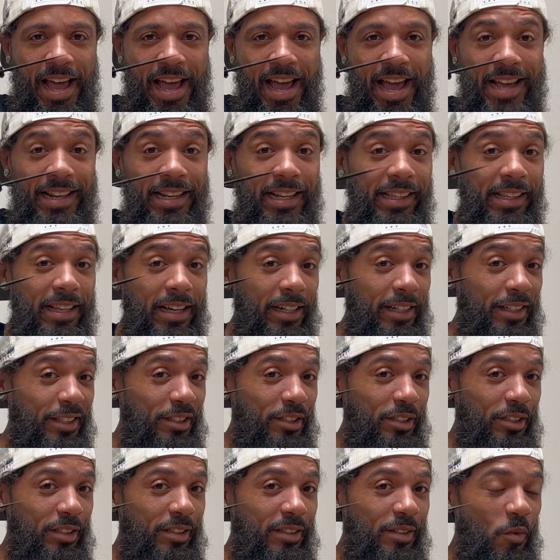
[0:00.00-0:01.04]
And it
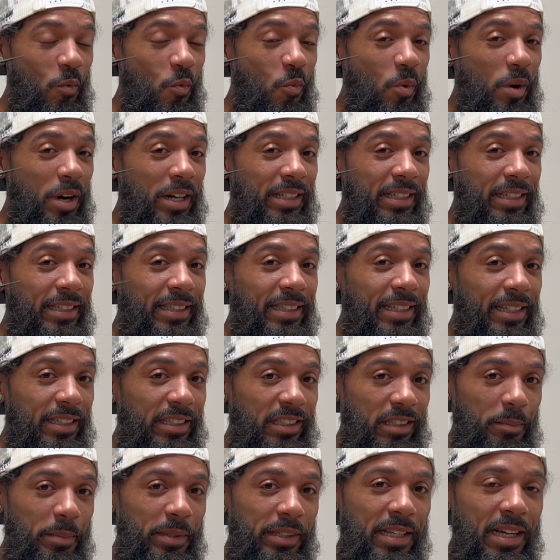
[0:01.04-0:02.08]
does what needs
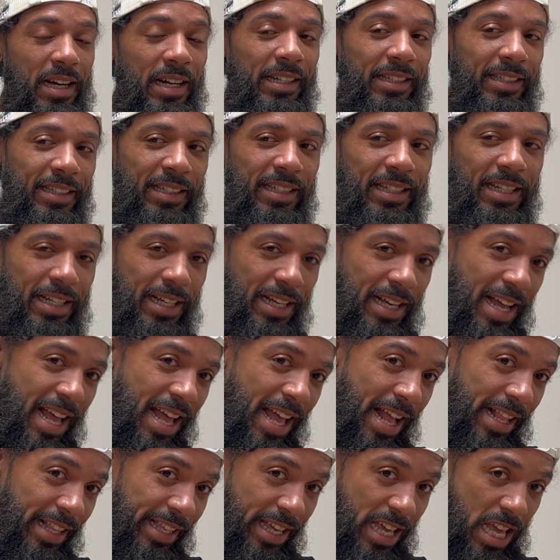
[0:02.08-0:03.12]
to be done.
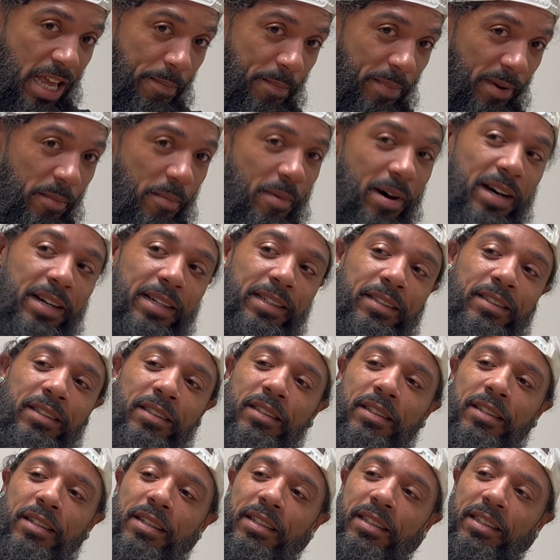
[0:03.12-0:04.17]
And keep in mind,
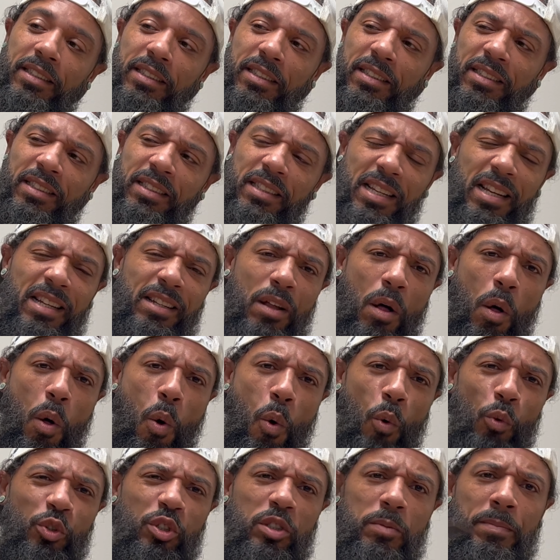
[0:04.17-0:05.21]
this is an
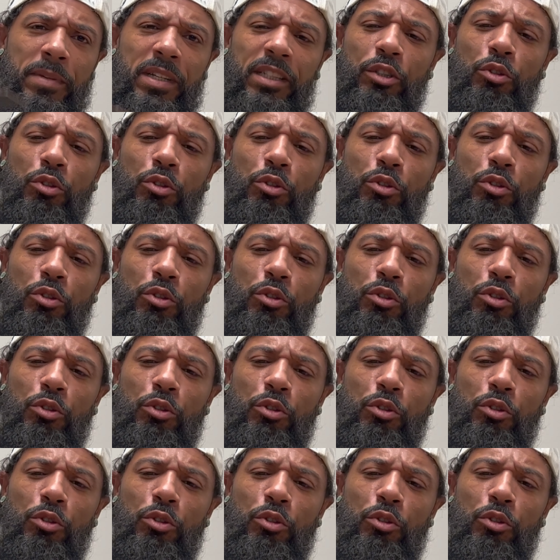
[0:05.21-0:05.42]
ultimate